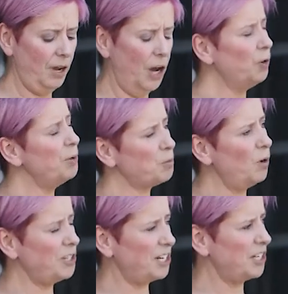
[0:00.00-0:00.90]
I always
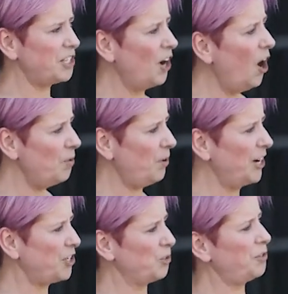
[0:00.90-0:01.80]
wanted to start a
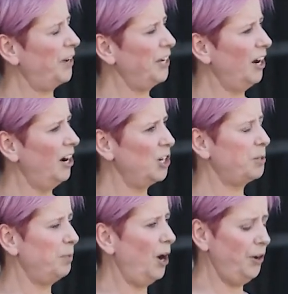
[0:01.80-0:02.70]
Rachel's
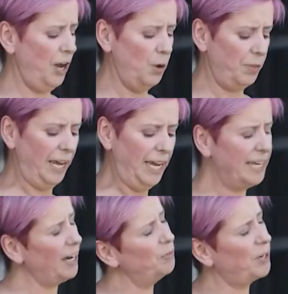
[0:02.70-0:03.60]
Vineyard, but I know that
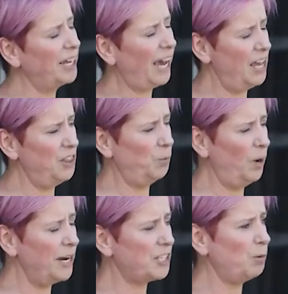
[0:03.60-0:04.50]
ego can get in the
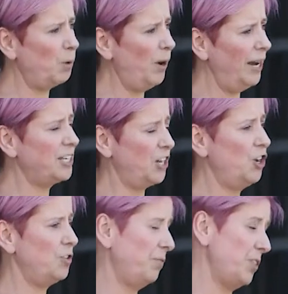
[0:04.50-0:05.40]
way, so I
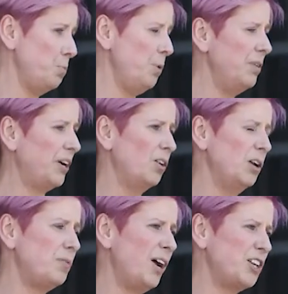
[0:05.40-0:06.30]
waited for the miracle
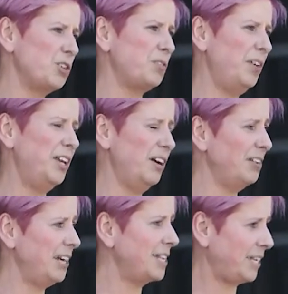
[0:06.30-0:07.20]
of Rachel's
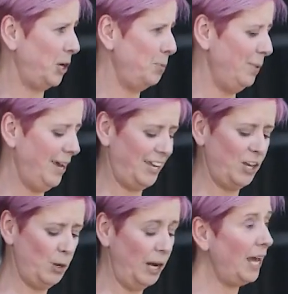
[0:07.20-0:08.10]
Vineyard asking me,
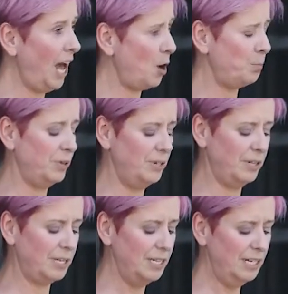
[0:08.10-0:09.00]
and it
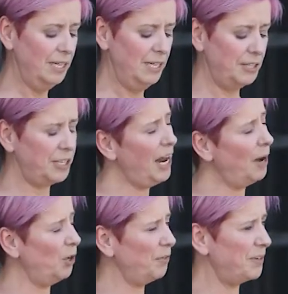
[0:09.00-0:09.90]
happened so
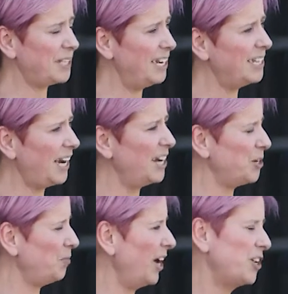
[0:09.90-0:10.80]
now I
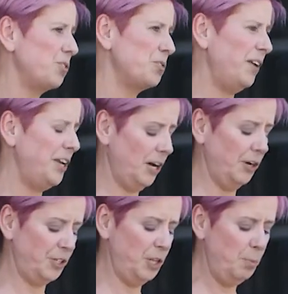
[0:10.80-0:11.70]
facilitate a Rachel's
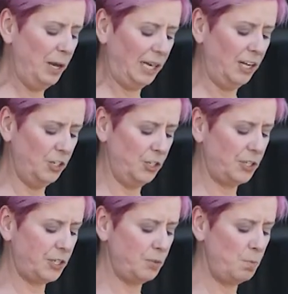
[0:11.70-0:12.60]
Vineyard in the
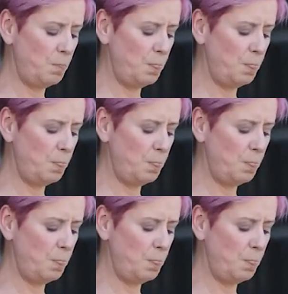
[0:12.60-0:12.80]
Midlands.